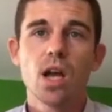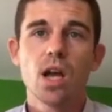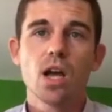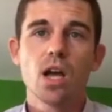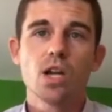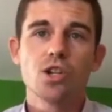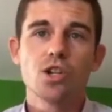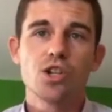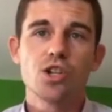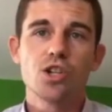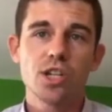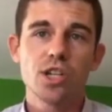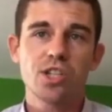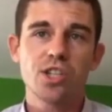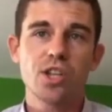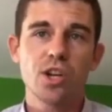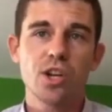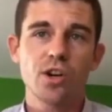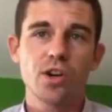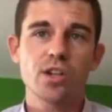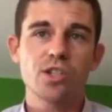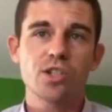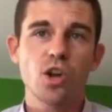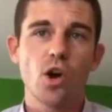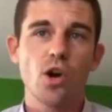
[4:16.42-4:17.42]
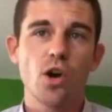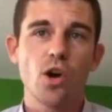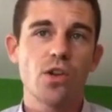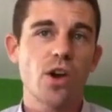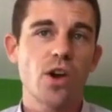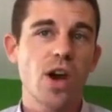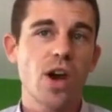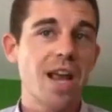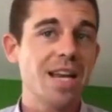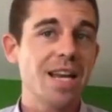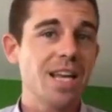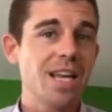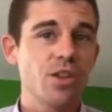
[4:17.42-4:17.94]
Just curious, are there
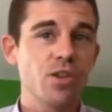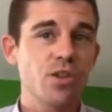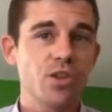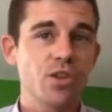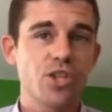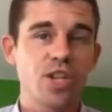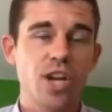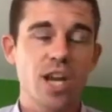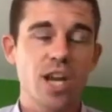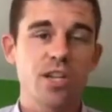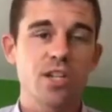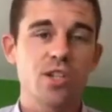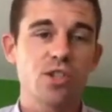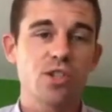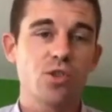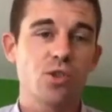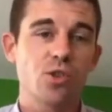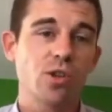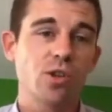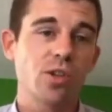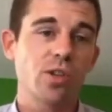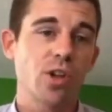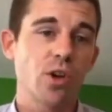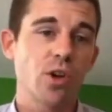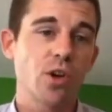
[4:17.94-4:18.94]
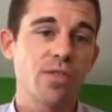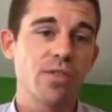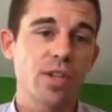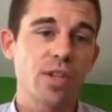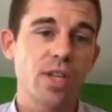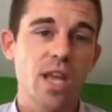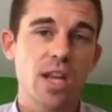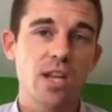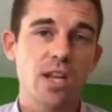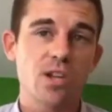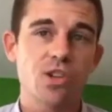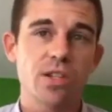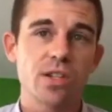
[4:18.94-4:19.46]
any other changes or
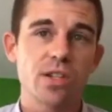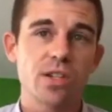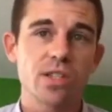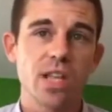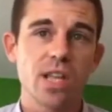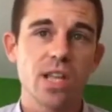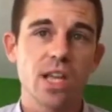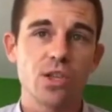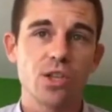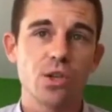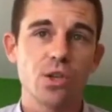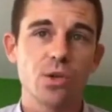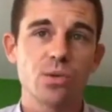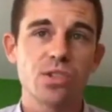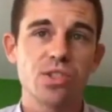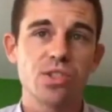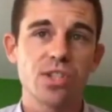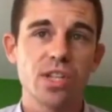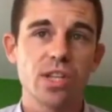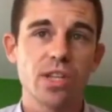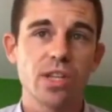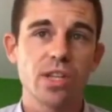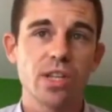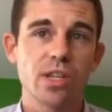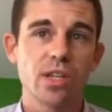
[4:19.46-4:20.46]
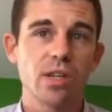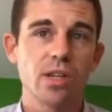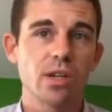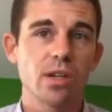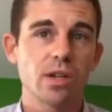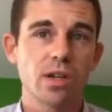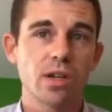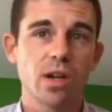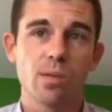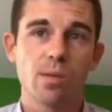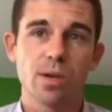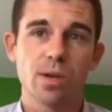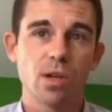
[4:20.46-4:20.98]
clarifications that you see
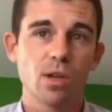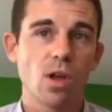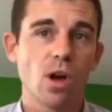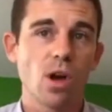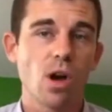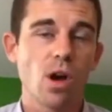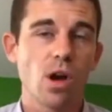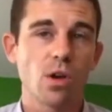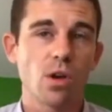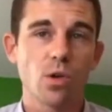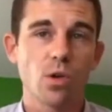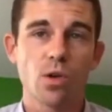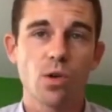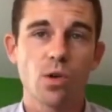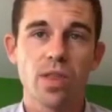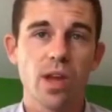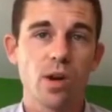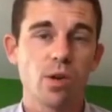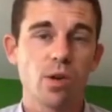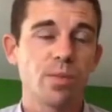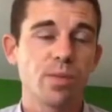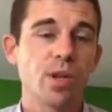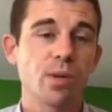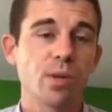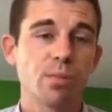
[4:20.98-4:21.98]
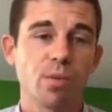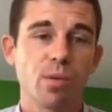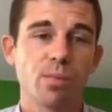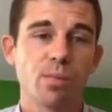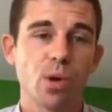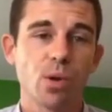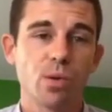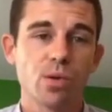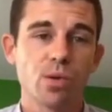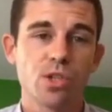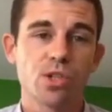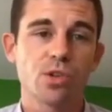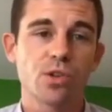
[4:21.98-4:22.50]
coming along or that are being
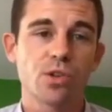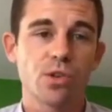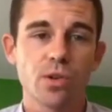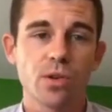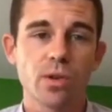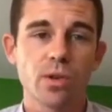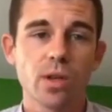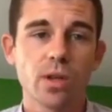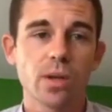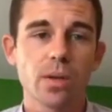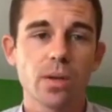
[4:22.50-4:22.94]
proposed currently?